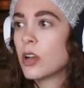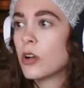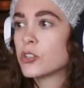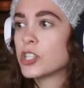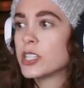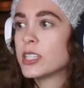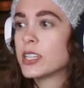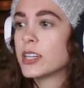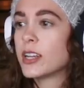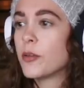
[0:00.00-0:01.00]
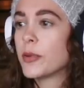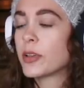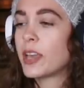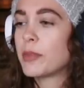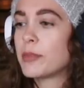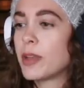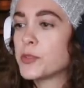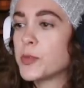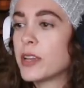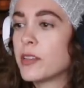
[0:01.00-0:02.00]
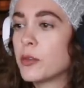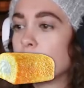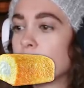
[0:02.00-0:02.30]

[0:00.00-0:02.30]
Oh, she did need help. Okay, maybe I was being a little